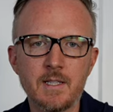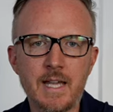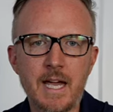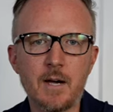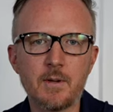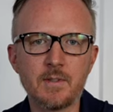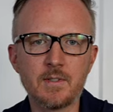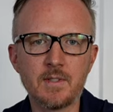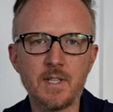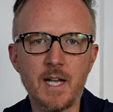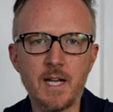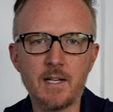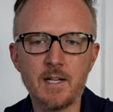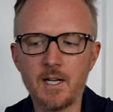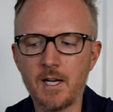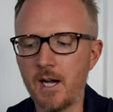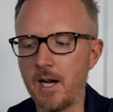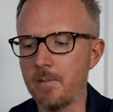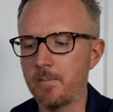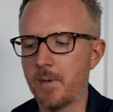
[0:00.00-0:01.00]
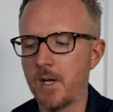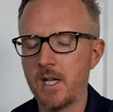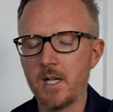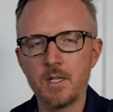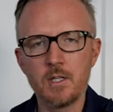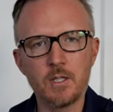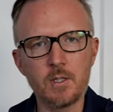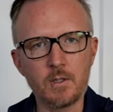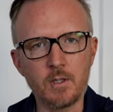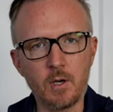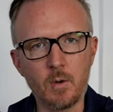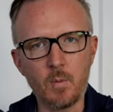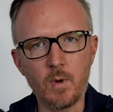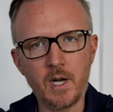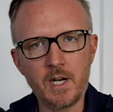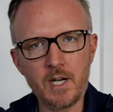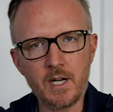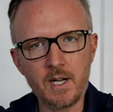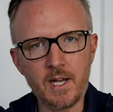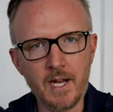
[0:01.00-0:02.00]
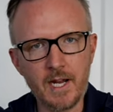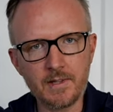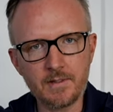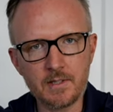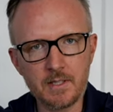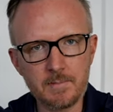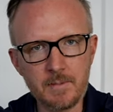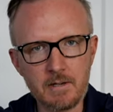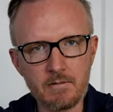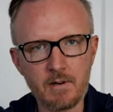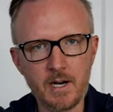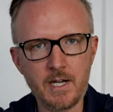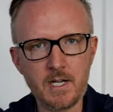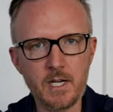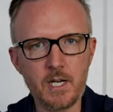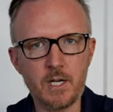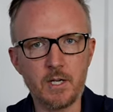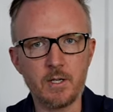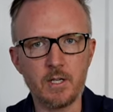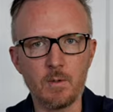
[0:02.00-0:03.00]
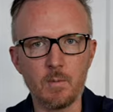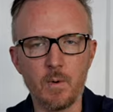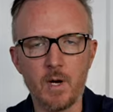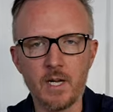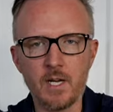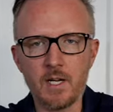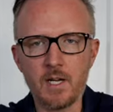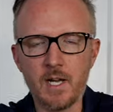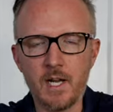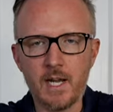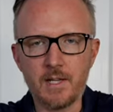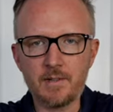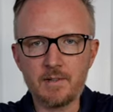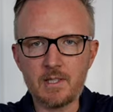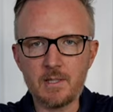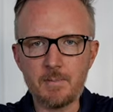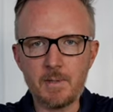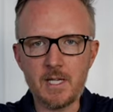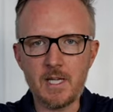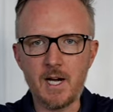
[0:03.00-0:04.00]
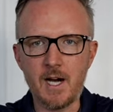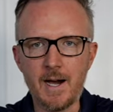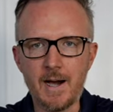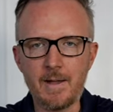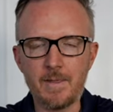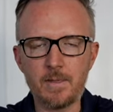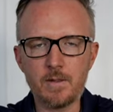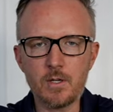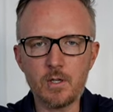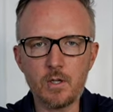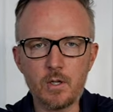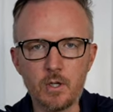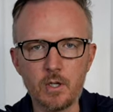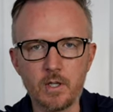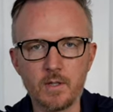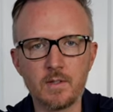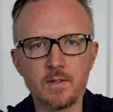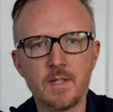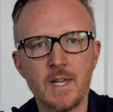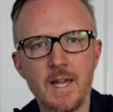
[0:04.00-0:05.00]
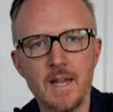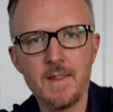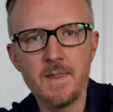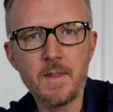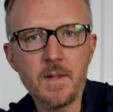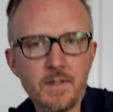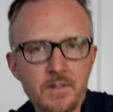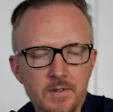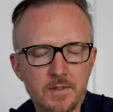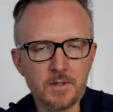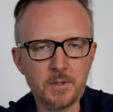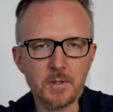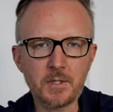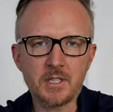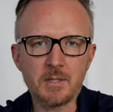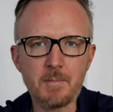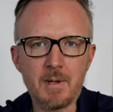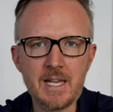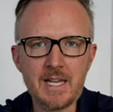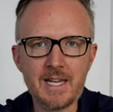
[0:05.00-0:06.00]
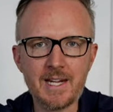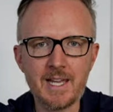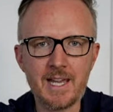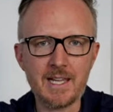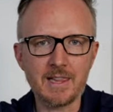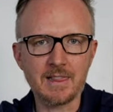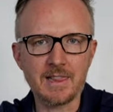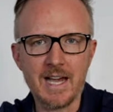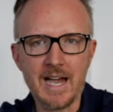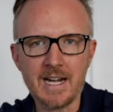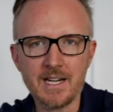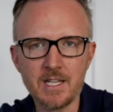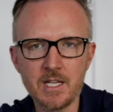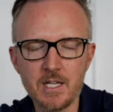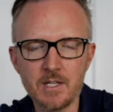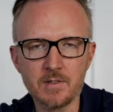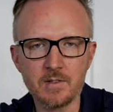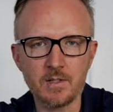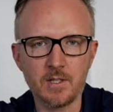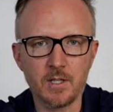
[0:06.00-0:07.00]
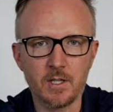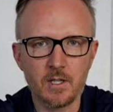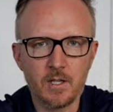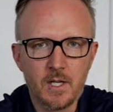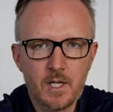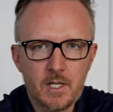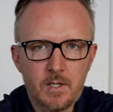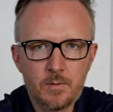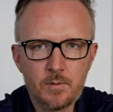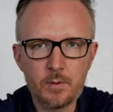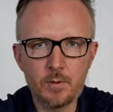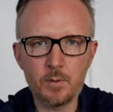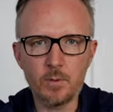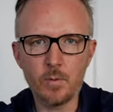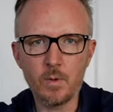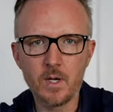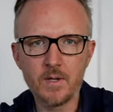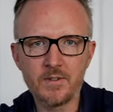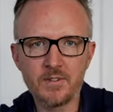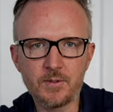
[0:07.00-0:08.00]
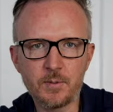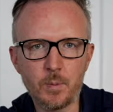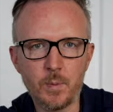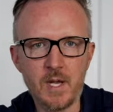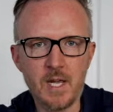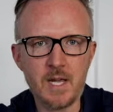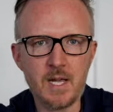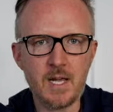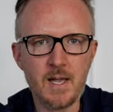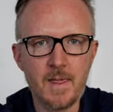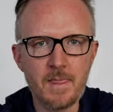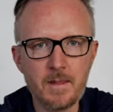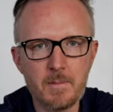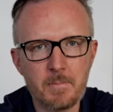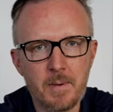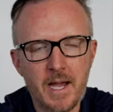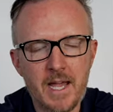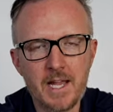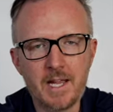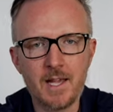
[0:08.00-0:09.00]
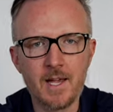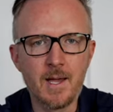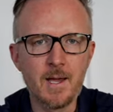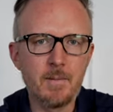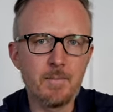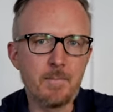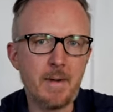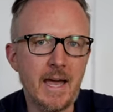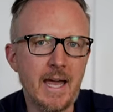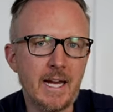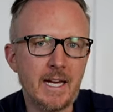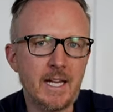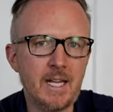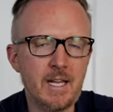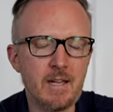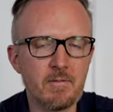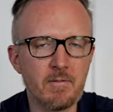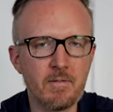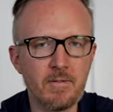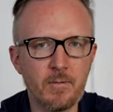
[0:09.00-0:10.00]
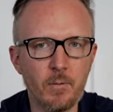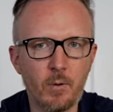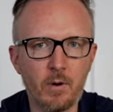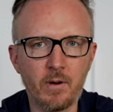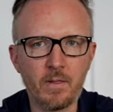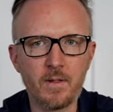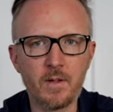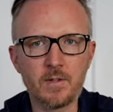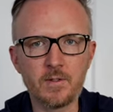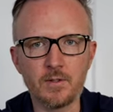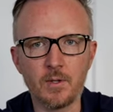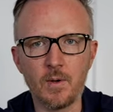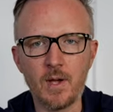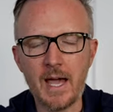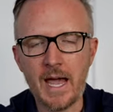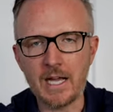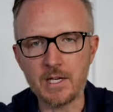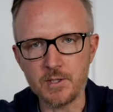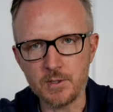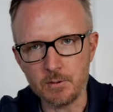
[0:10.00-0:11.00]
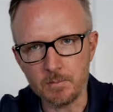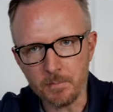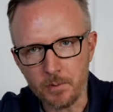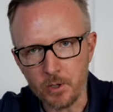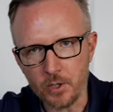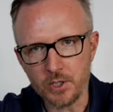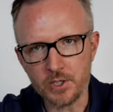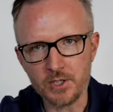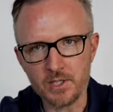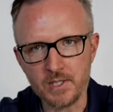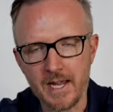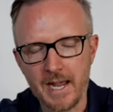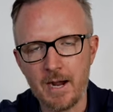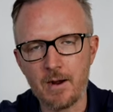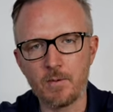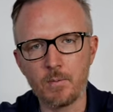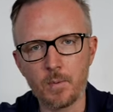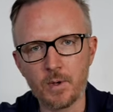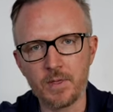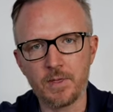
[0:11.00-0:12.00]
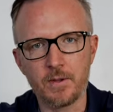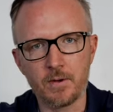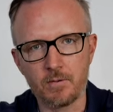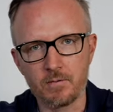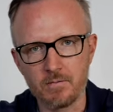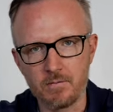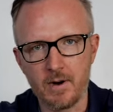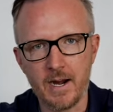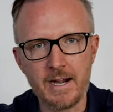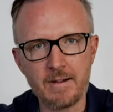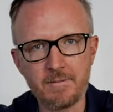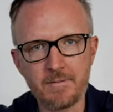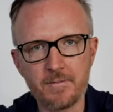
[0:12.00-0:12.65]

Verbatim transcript: Now, standing up, you don't want your hands to be right here. You want your hands to be on the hoods. This is going to make it a lot easier to swing the bike back and forth. So as you push down with your right